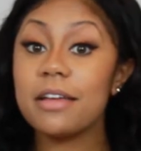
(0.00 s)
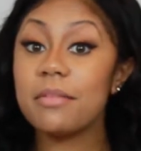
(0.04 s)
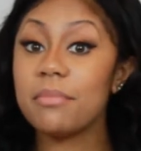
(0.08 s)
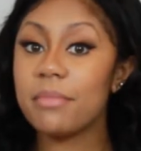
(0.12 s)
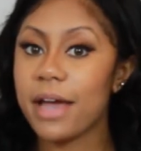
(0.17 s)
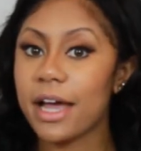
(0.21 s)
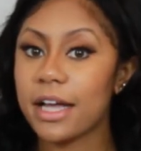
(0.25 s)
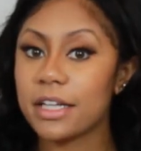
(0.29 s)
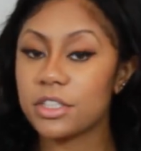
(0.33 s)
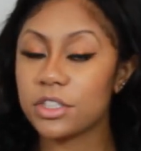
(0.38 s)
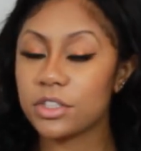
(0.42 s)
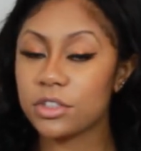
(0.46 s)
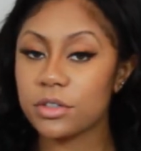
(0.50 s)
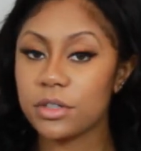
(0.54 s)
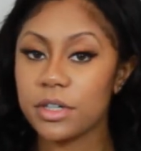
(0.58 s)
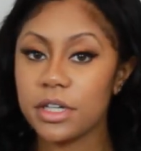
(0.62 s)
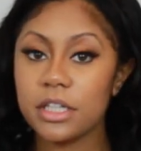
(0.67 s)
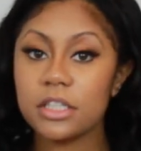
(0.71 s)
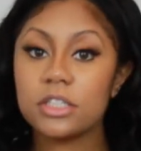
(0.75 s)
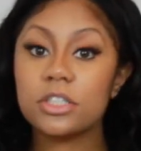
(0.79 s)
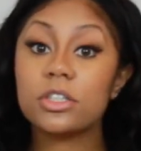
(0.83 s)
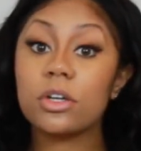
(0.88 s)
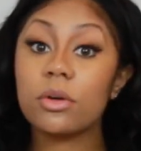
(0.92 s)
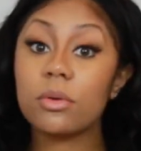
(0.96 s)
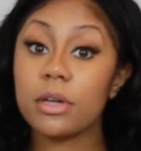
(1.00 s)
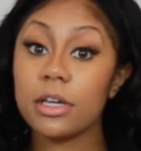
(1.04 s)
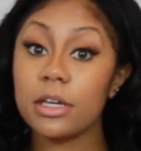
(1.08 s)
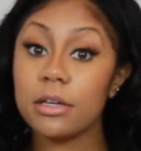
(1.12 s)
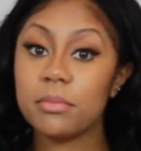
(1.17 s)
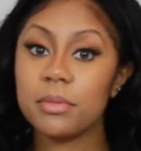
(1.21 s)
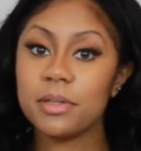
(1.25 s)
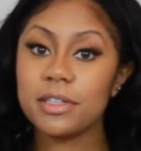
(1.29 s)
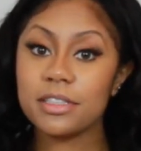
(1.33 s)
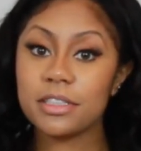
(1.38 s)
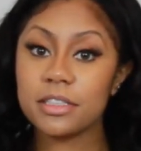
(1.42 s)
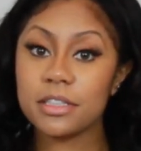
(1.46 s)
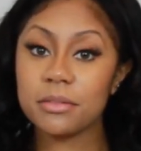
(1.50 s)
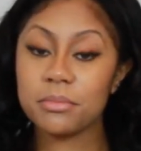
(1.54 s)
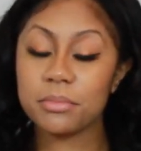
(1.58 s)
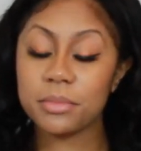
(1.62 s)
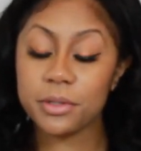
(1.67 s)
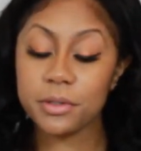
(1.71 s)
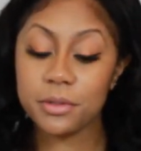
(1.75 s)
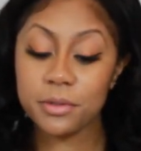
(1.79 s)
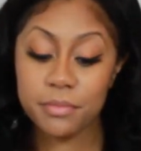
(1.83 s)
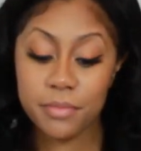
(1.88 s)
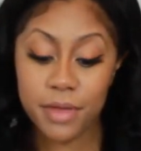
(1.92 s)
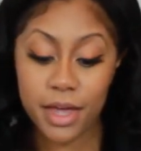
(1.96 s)
and master it, so keep it
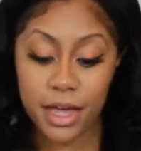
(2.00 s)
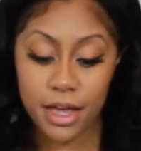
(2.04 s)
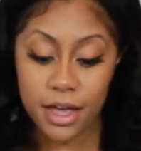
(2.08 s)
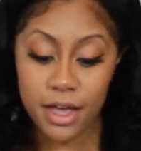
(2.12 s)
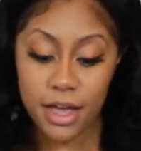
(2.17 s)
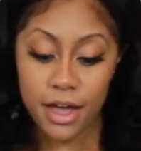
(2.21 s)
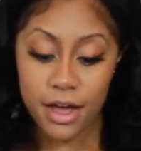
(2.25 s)
simple.